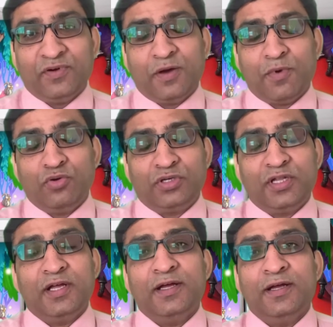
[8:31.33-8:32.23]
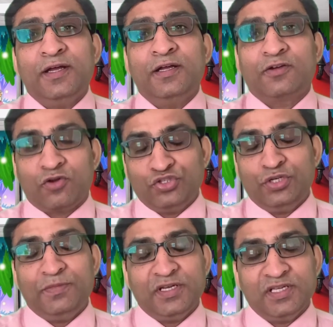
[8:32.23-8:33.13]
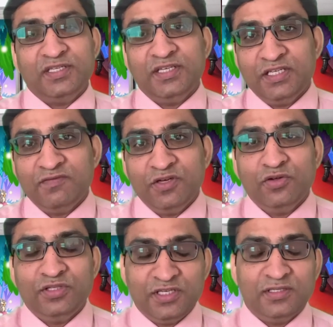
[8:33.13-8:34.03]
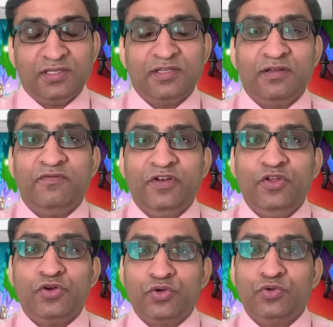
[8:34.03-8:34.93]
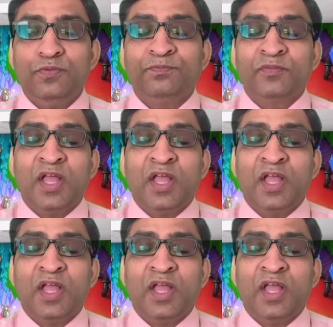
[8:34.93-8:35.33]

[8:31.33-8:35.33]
about the constipation series video. This is the video 2.